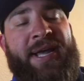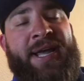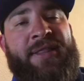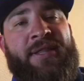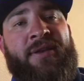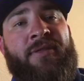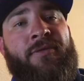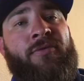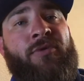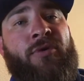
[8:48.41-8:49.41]
And then
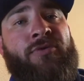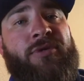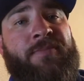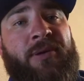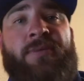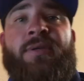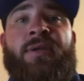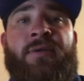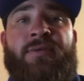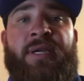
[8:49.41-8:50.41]
through those post-it
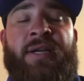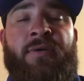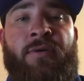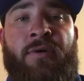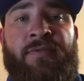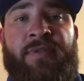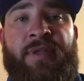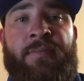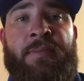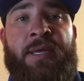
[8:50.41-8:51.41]
notes, I go over
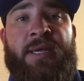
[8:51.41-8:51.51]
them,